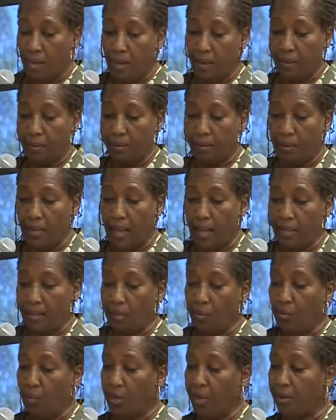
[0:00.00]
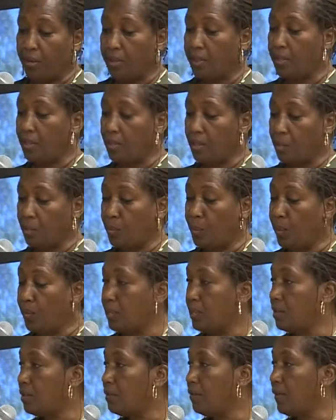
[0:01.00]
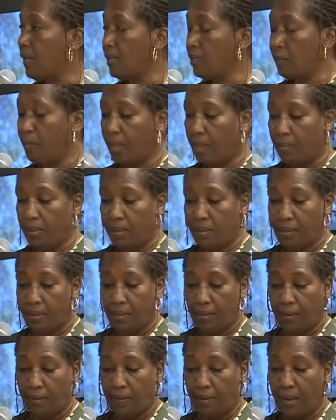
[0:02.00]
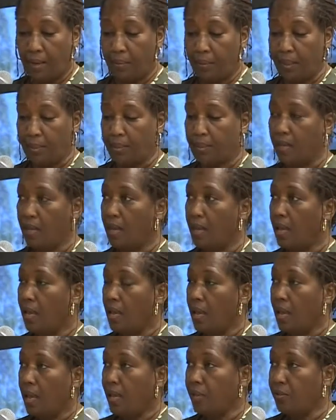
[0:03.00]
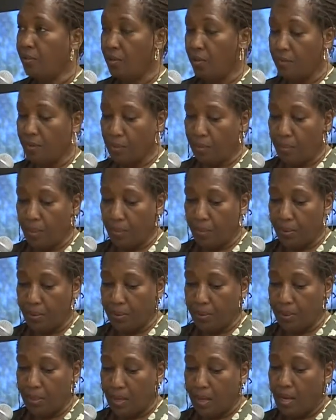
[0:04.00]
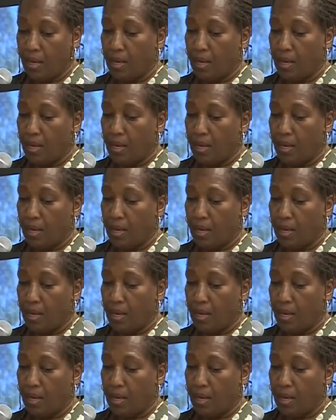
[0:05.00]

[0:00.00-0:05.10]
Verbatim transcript: uh, to heighten awareness of experiences faced by military families and service members,